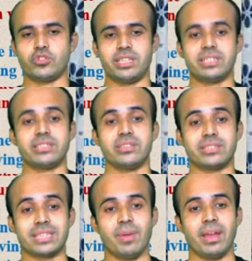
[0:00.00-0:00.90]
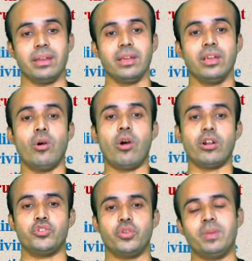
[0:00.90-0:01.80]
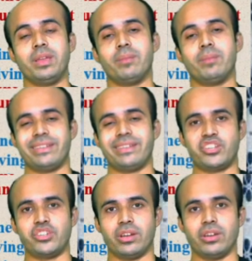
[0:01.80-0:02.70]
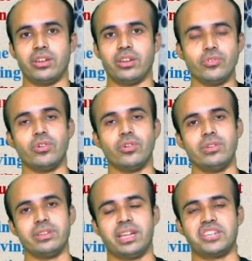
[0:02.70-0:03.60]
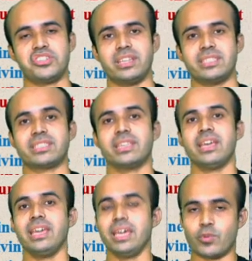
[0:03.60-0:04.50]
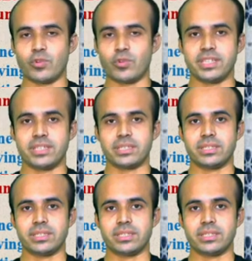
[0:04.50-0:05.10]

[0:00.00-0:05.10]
it is given, what do you mean by direction? Do you know direction is a process